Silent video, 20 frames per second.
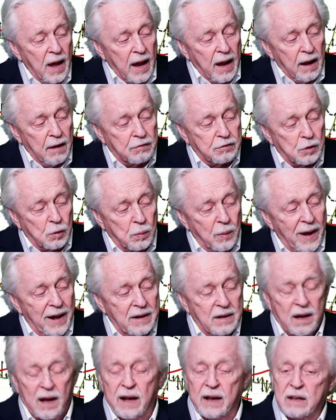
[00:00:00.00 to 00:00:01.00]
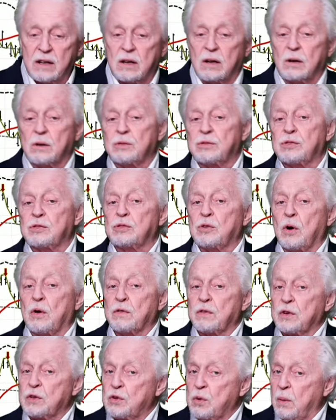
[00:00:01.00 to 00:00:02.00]
If the red line closes
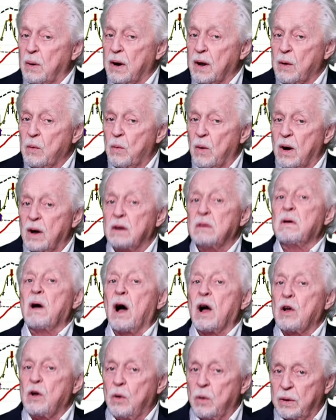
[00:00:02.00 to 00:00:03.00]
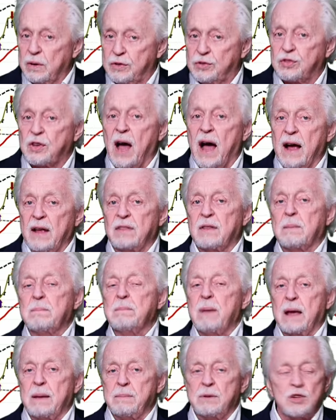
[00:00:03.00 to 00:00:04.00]
over twenty-one, a good sign that
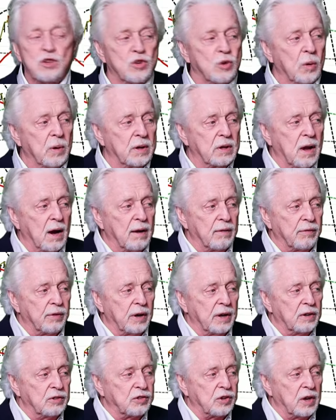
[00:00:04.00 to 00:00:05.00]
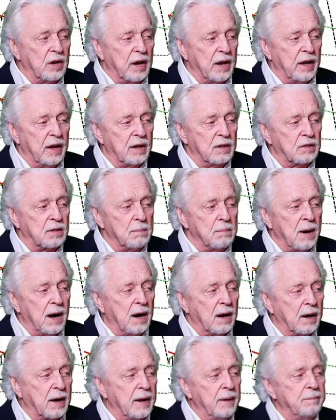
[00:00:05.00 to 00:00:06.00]
maybe short covering is going to hit the
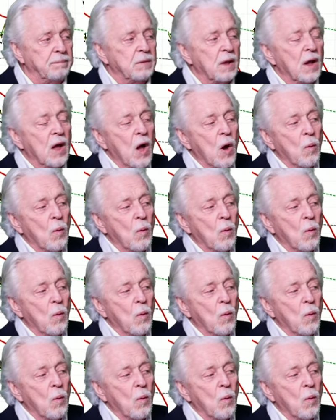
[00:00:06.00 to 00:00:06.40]
market.